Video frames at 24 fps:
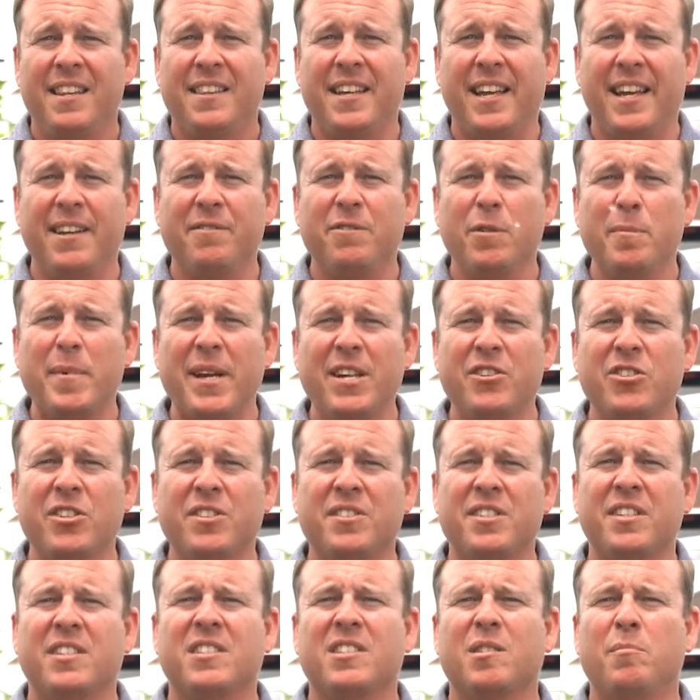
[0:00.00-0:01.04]
The information
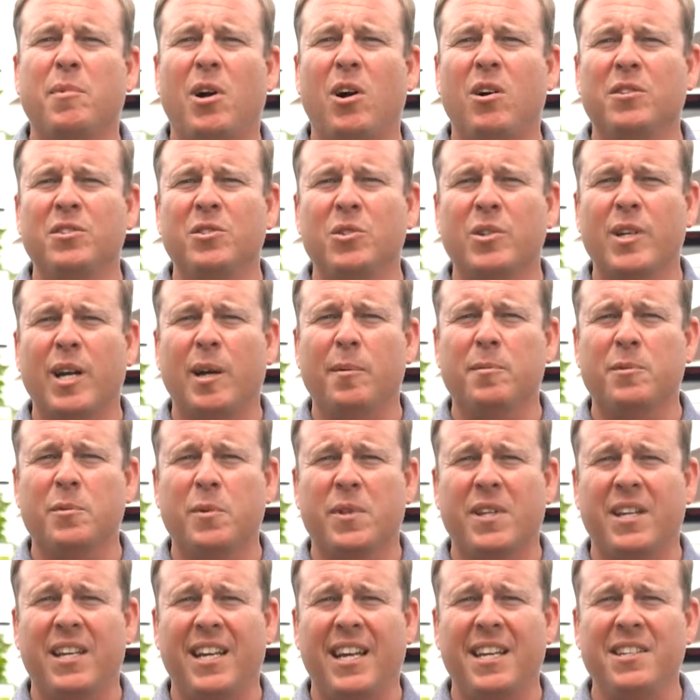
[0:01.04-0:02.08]
system also comes
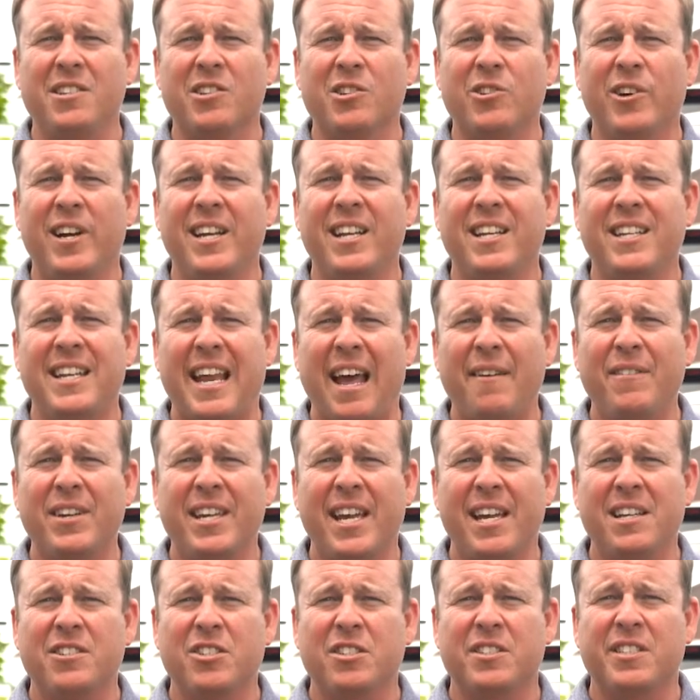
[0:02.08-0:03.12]
with an integrated
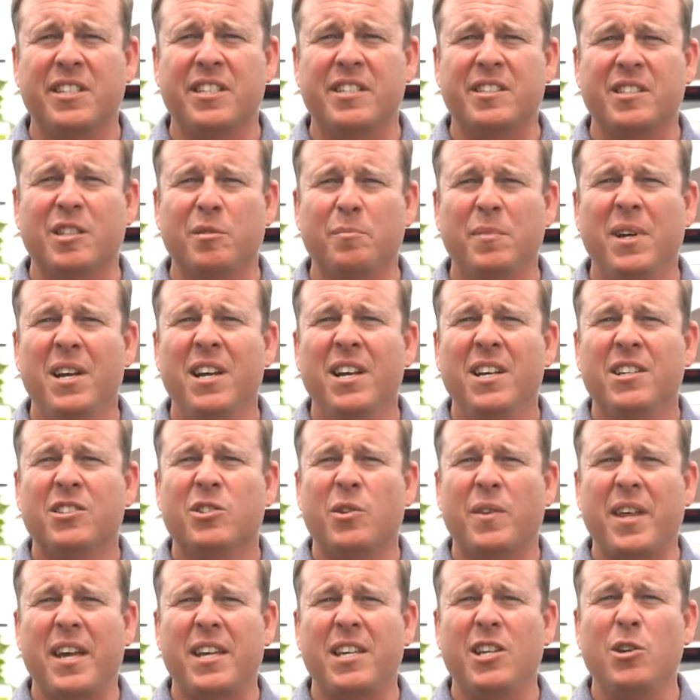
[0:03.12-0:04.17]
navigation system
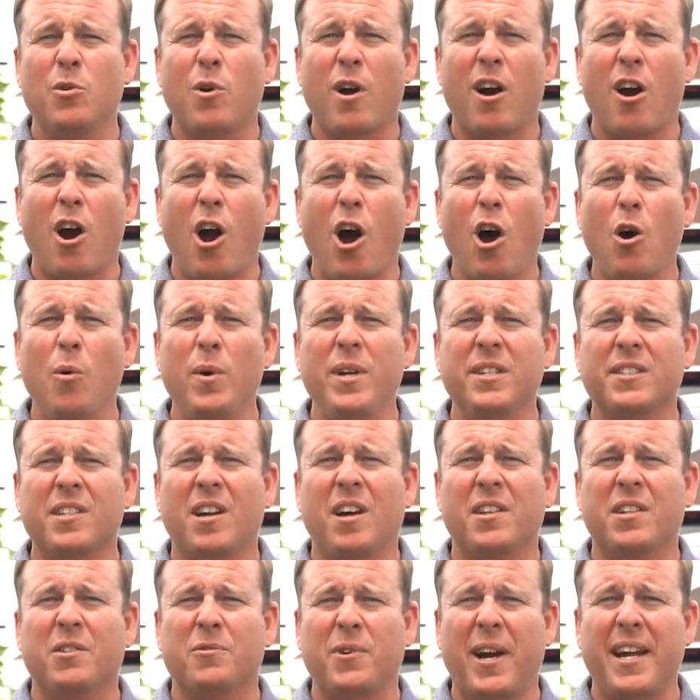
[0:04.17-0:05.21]
so that you are always
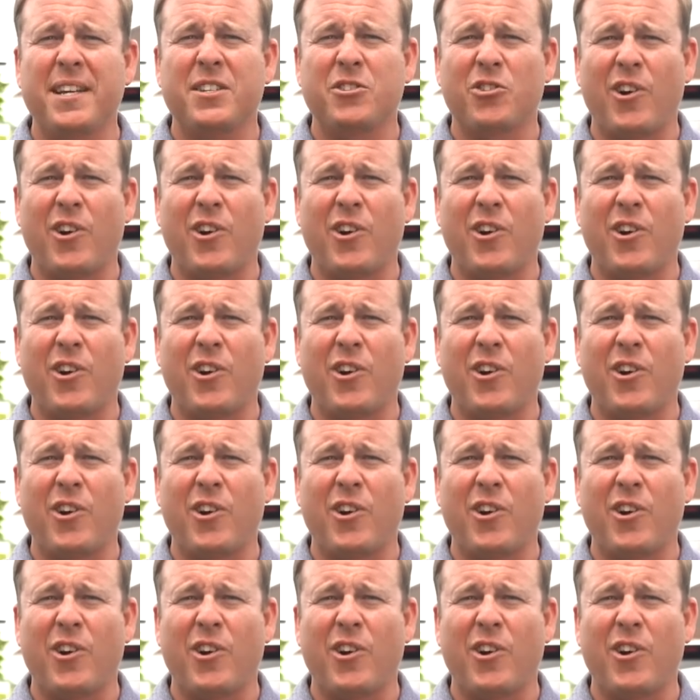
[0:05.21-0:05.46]
on the right